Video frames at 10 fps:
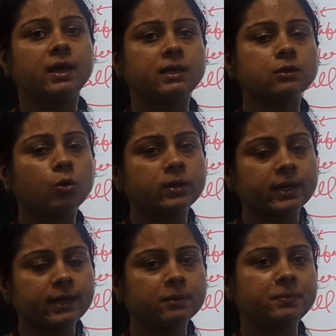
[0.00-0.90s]
In
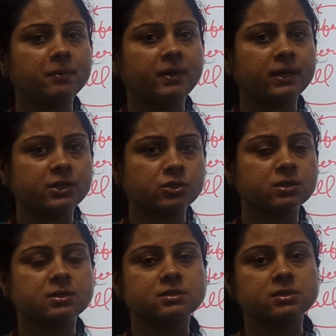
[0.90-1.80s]
coding and
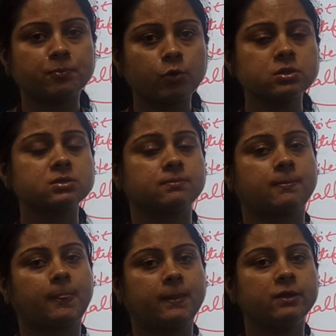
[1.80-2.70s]
implementation, suppose
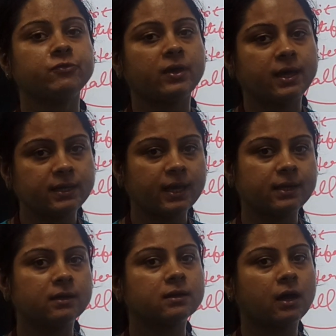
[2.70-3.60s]
if any
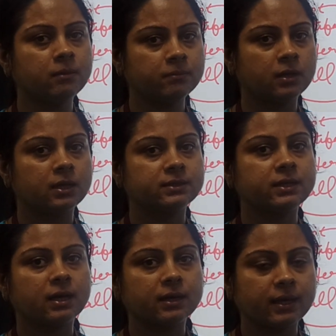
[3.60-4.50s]
error comes,
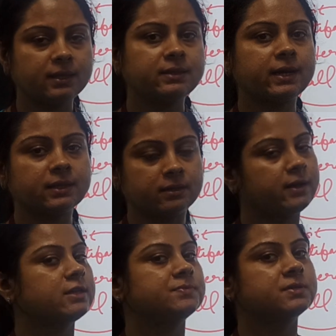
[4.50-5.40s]
then again that
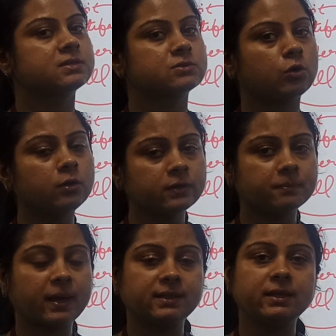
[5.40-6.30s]
error has been resolved
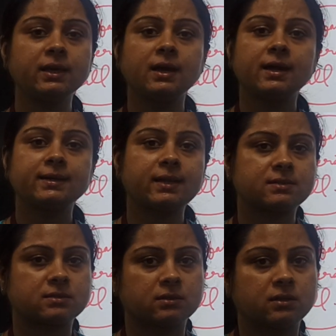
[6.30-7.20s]
by the
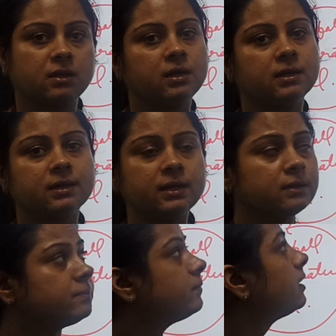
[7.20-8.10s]
tester. Clear?